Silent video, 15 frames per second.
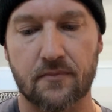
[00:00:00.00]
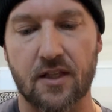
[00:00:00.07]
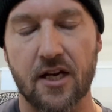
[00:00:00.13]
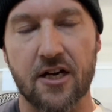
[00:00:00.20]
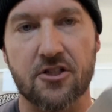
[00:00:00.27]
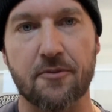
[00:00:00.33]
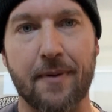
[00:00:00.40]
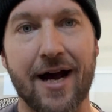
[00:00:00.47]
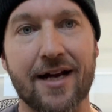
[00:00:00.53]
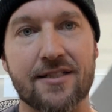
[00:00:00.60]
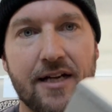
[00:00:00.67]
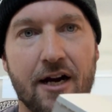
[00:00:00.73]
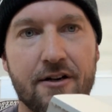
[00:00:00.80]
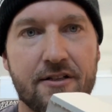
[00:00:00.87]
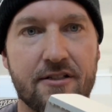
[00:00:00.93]
Here's the box.
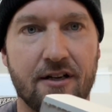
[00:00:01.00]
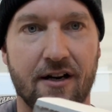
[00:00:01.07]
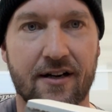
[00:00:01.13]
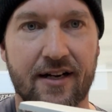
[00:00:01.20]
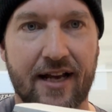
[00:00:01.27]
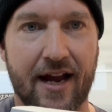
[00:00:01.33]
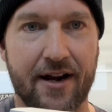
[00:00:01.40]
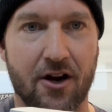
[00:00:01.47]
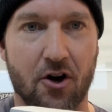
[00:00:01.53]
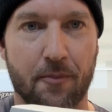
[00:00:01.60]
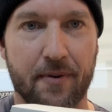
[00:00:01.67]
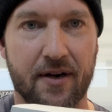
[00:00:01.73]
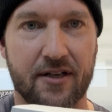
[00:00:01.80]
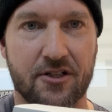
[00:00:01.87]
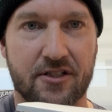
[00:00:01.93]
I already started to kind of
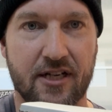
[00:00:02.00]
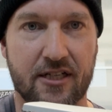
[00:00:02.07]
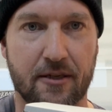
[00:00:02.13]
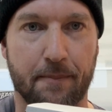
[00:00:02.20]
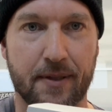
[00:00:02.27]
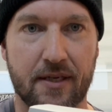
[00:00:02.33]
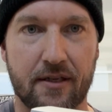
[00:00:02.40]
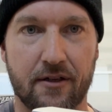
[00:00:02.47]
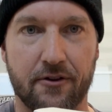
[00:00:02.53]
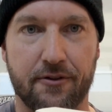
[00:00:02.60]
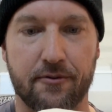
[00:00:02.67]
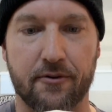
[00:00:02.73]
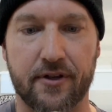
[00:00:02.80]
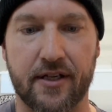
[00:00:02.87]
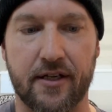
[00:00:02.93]
open it. It just has a peel
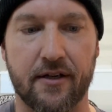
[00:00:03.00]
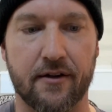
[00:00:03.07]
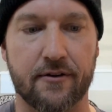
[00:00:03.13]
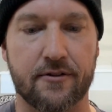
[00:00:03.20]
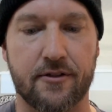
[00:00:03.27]
through here.